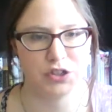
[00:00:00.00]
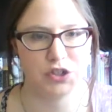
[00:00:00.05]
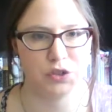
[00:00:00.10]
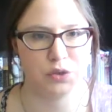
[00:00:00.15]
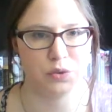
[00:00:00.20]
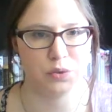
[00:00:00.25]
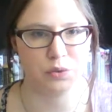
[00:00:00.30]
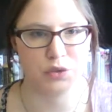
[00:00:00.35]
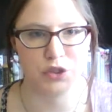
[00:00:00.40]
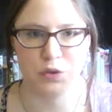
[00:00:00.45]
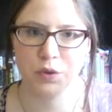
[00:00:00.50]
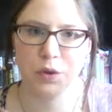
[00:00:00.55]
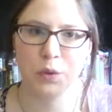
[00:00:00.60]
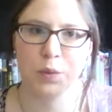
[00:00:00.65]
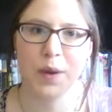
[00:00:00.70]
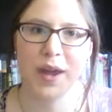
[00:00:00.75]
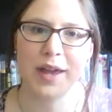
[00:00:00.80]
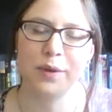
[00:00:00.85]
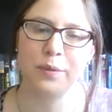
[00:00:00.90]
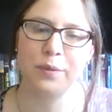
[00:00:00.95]
to do
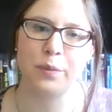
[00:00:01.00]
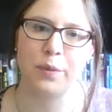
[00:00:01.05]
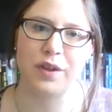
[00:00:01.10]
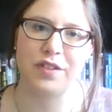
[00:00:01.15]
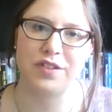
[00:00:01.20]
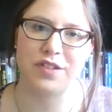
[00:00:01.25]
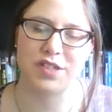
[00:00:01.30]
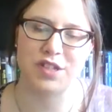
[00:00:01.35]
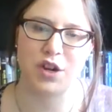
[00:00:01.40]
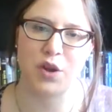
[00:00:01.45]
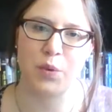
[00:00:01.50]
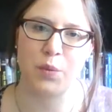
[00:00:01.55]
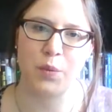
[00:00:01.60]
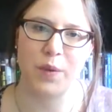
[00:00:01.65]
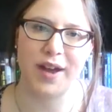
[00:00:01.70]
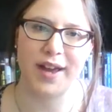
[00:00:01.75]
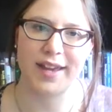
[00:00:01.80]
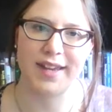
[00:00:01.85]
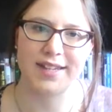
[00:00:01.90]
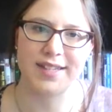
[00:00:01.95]
away with Snow
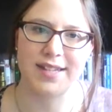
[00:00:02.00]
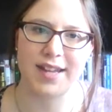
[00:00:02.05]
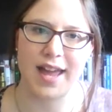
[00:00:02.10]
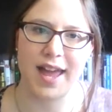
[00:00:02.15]
White,